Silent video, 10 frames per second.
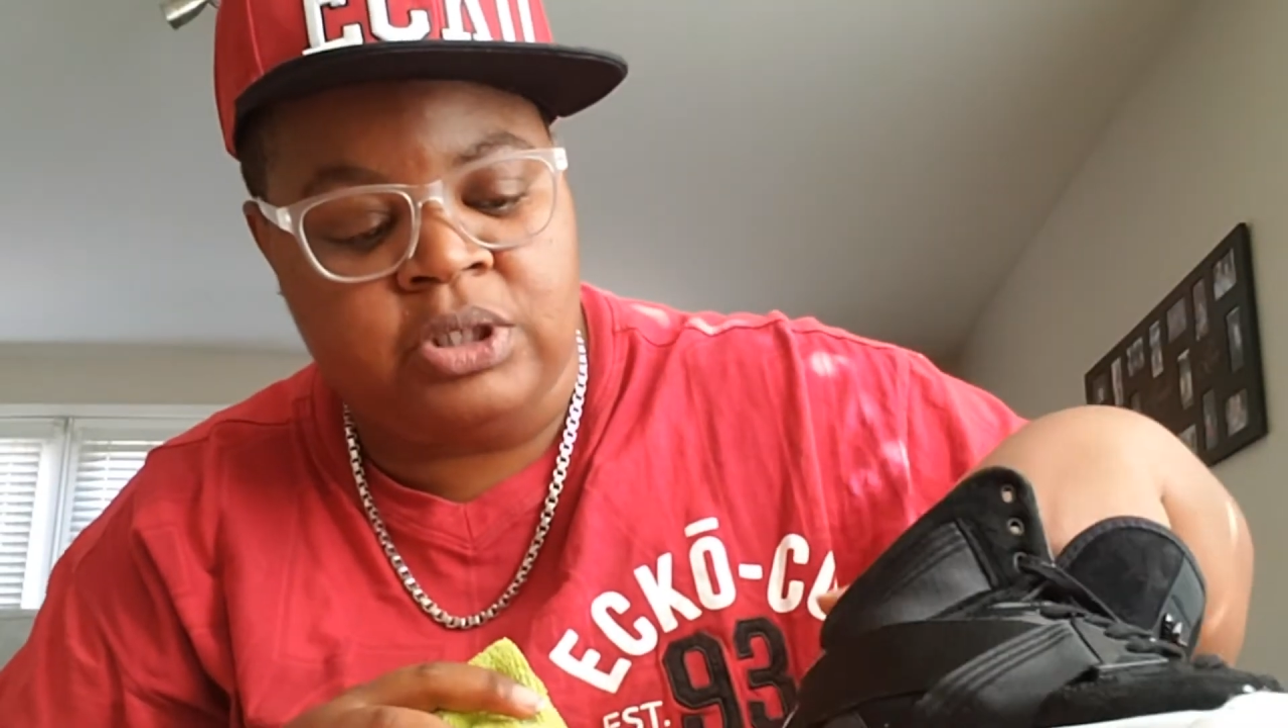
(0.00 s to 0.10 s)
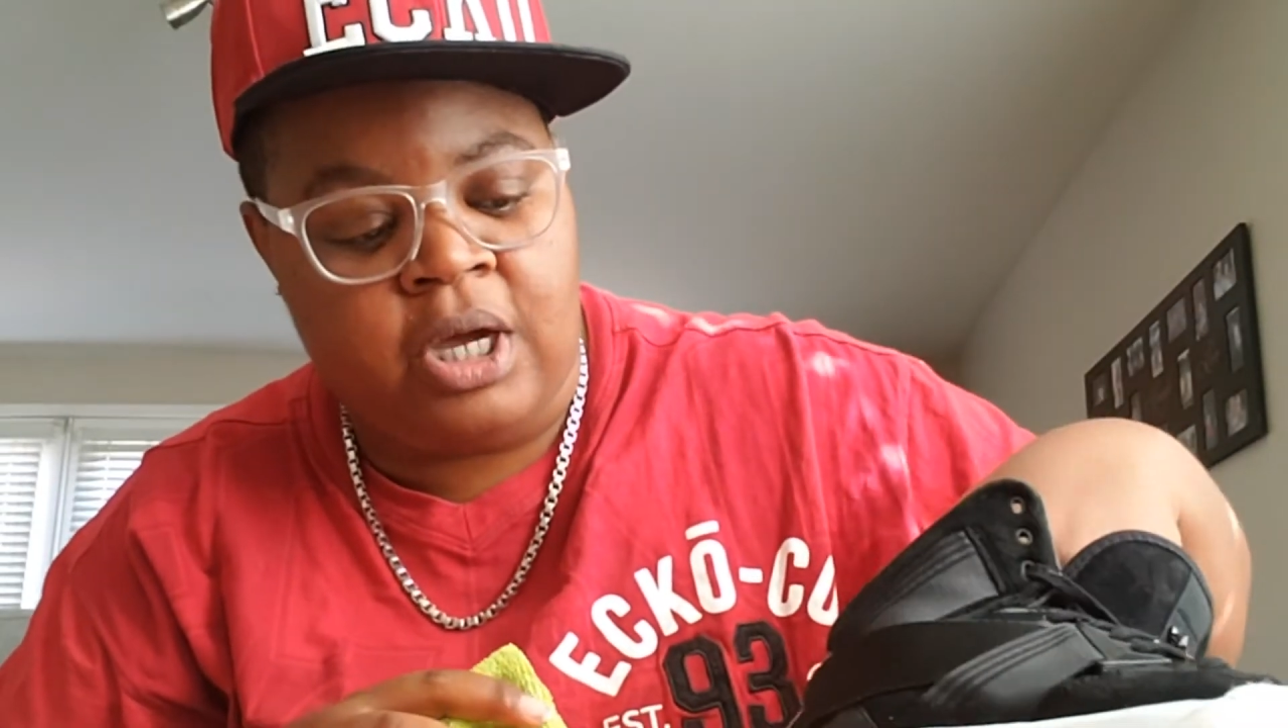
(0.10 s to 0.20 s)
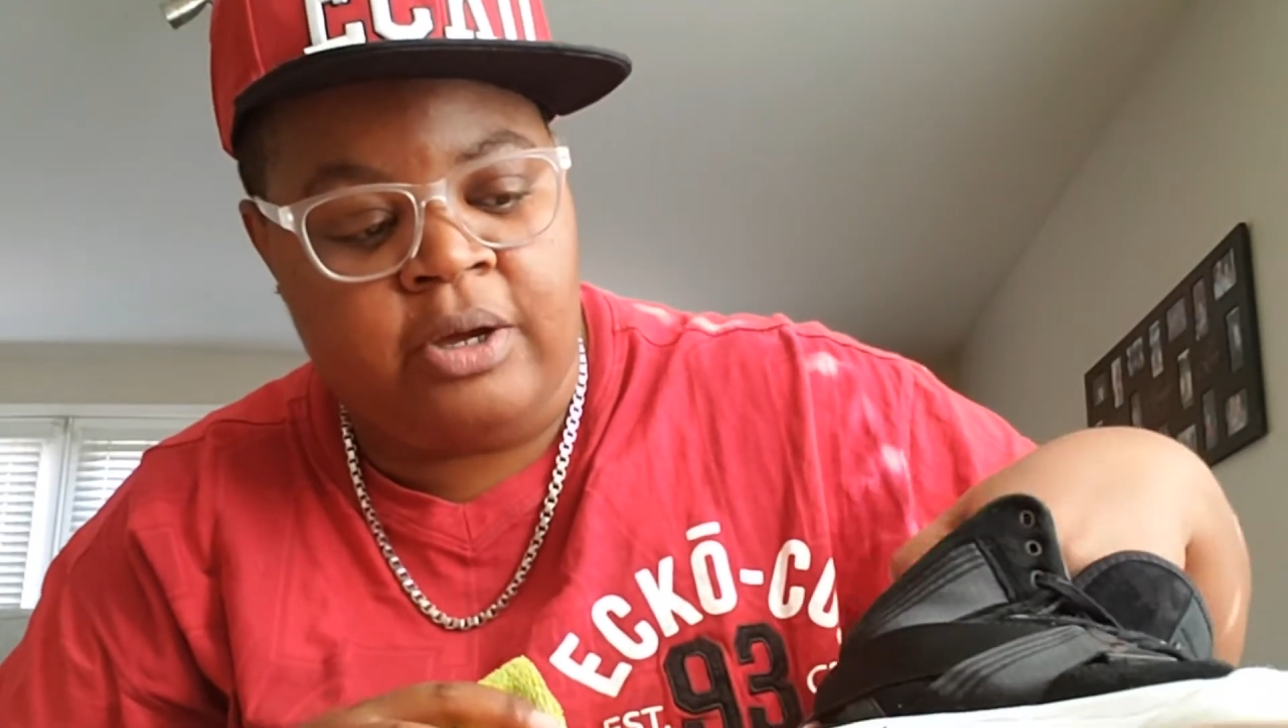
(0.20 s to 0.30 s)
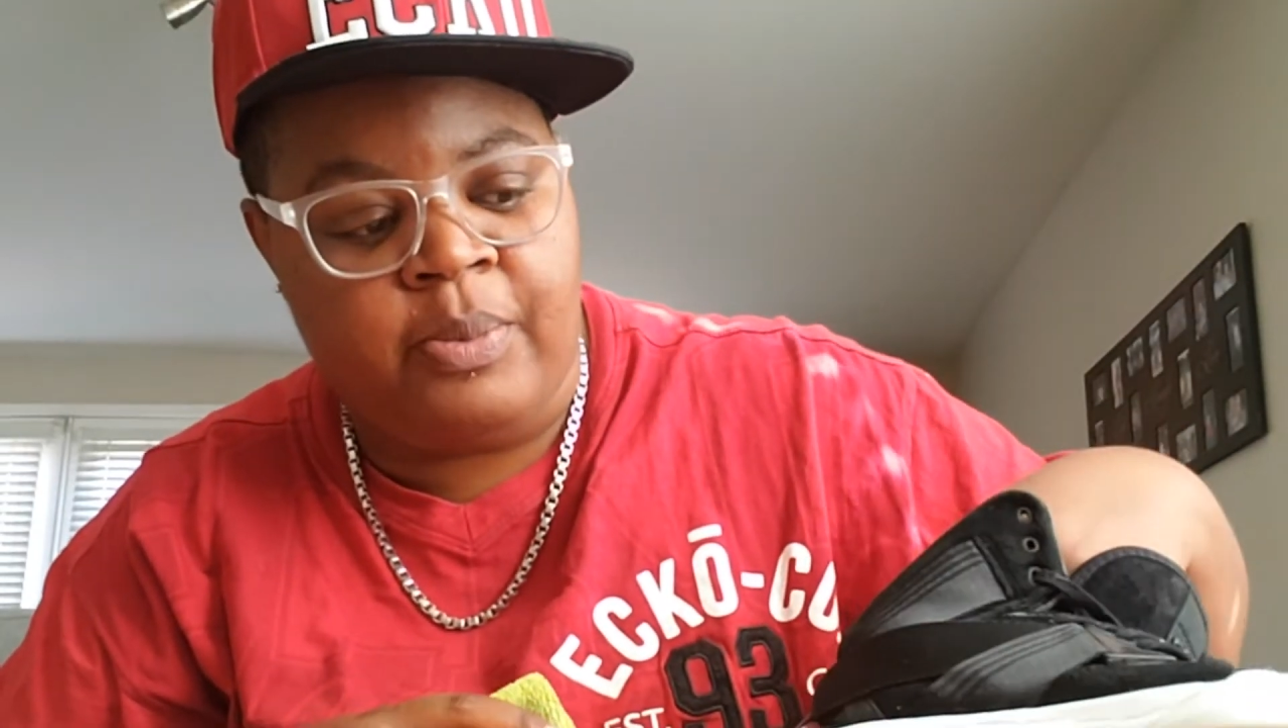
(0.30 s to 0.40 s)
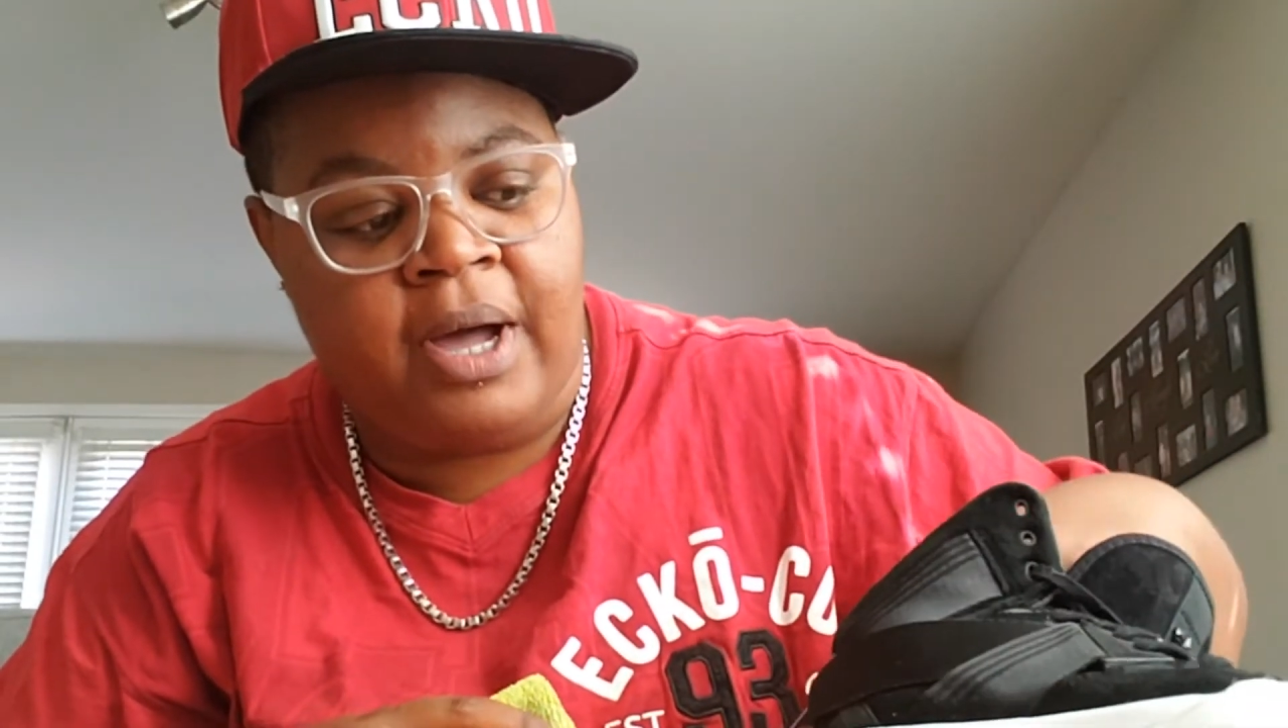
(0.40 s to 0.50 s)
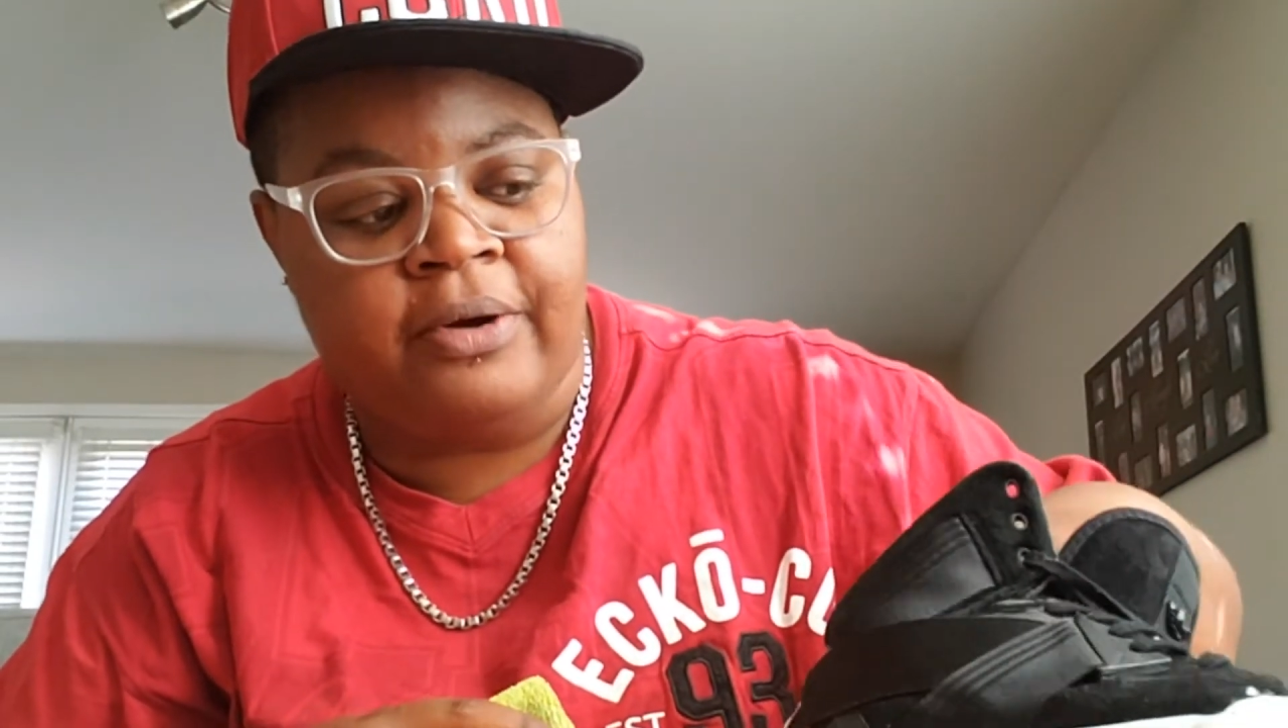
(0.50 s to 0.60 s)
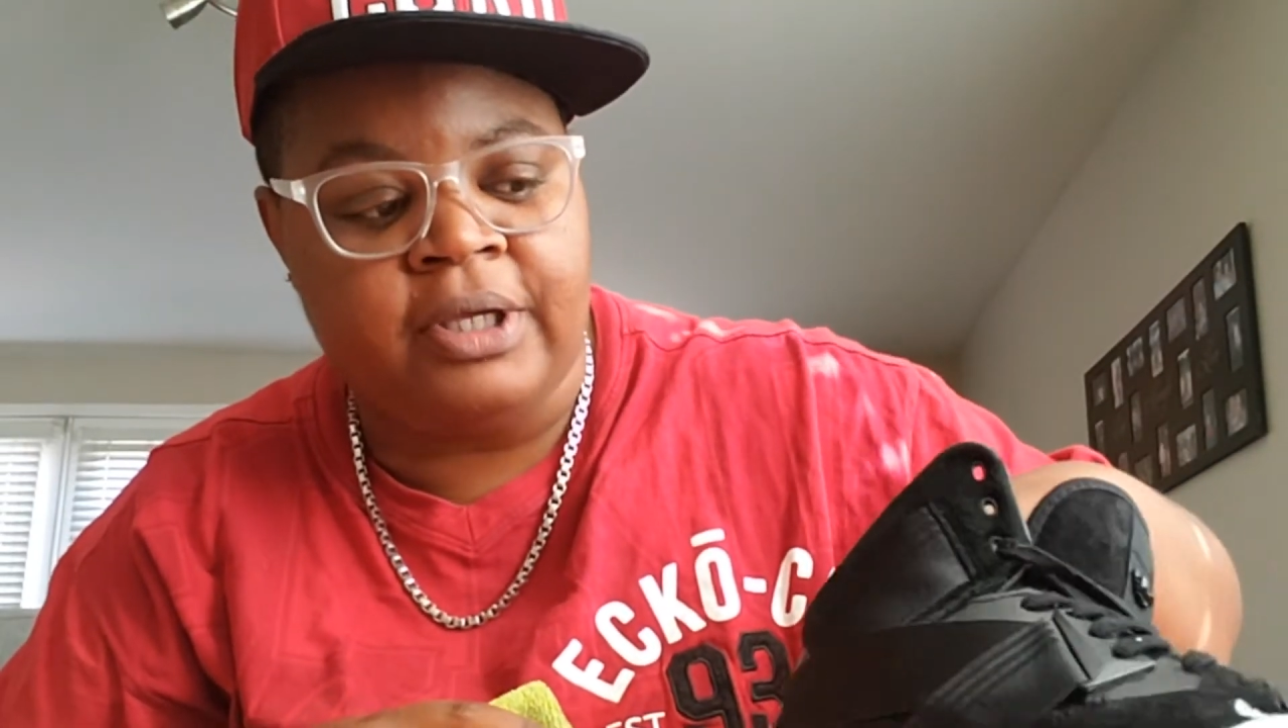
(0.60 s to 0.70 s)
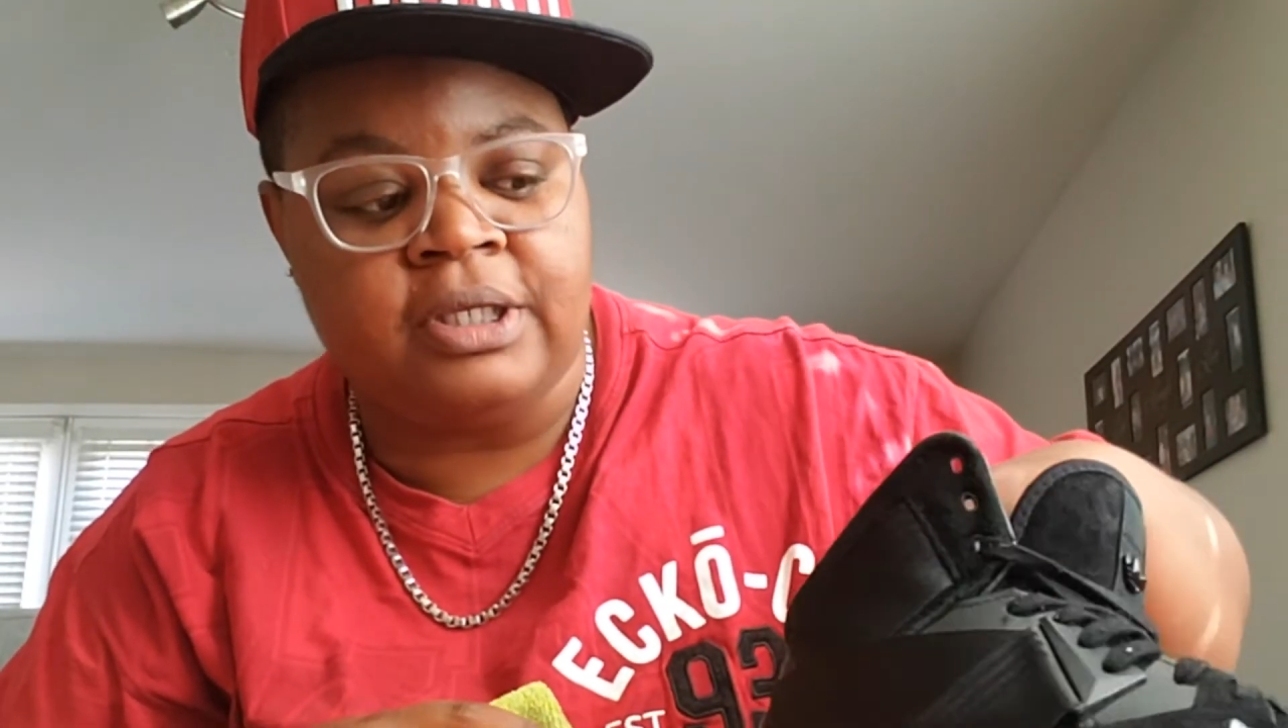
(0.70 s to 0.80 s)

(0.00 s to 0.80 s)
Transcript: to talk about